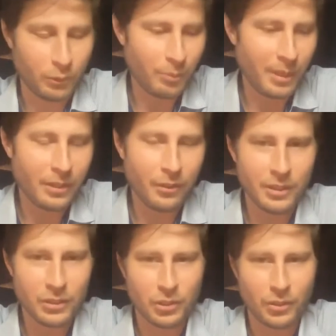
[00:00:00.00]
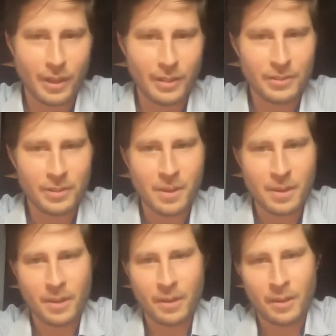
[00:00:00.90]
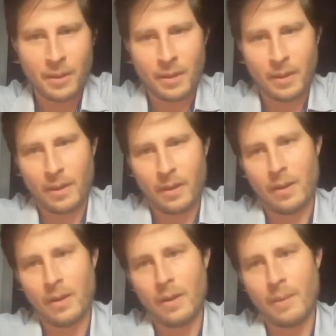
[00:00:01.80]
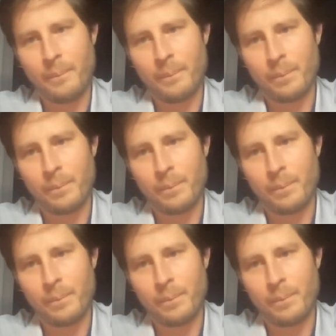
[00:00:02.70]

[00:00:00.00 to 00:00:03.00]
but we've made great strides. Uh,